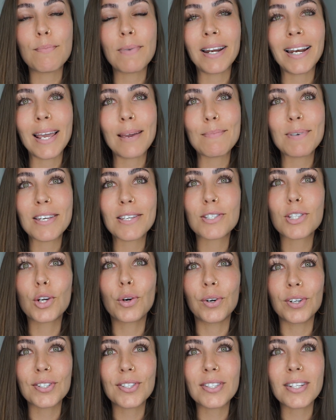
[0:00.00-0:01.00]
My name is
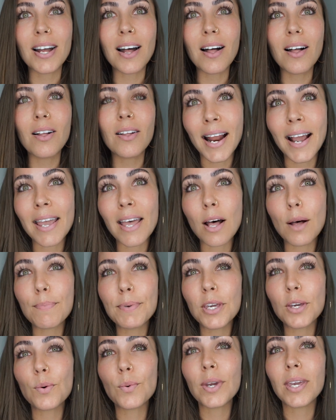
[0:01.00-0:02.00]
Christelle, and I
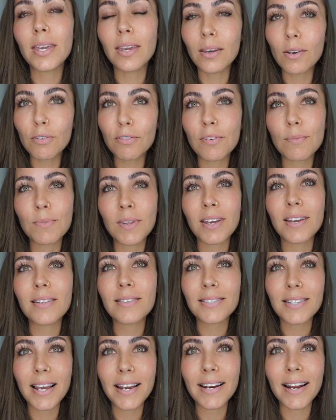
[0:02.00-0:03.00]
help you heal from the
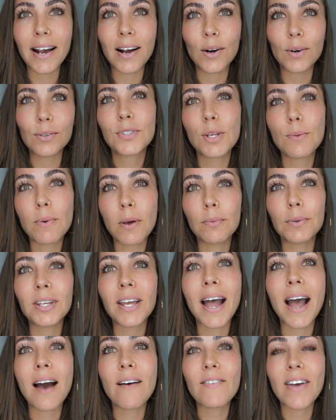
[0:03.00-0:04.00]
inside out to be able to
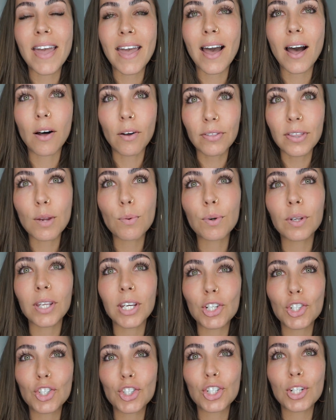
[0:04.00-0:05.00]
have a healthy
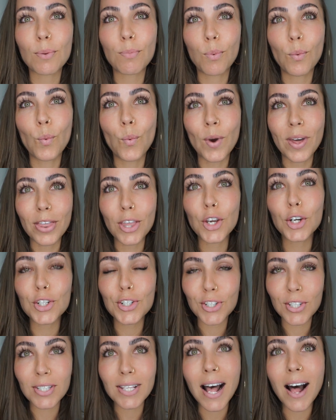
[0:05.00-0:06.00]
relationship with
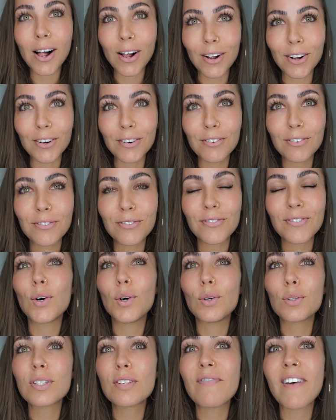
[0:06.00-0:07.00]
yourself,
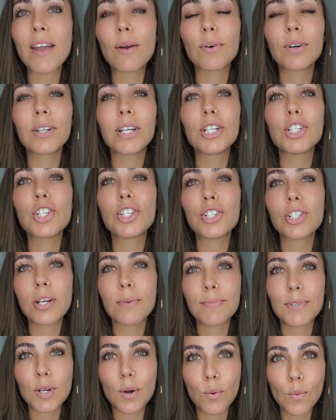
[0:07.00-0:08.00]
cultivate
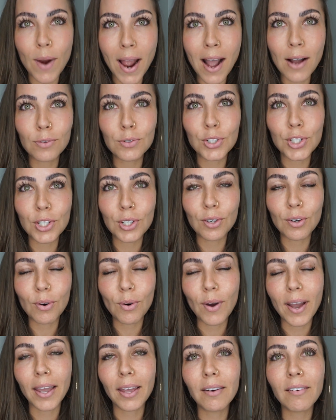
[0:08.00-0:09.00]
relationships around
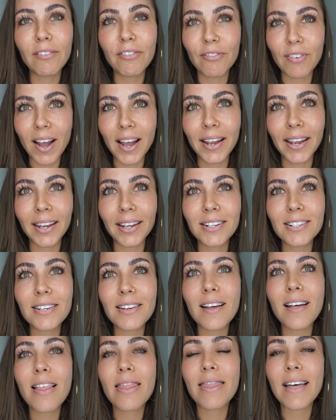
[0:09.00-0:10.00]
you, and
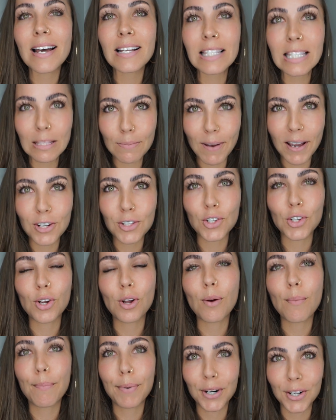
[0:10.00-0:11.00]
find that
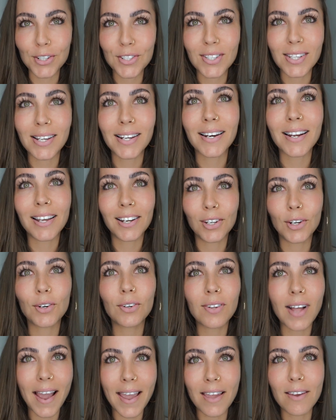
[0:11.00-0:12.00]
special person in
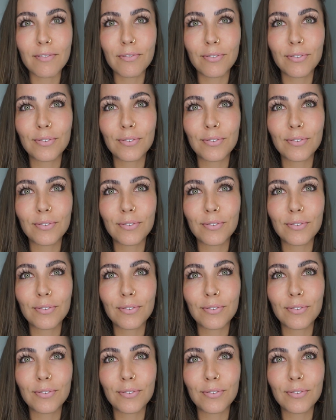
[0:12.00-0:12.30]
your life.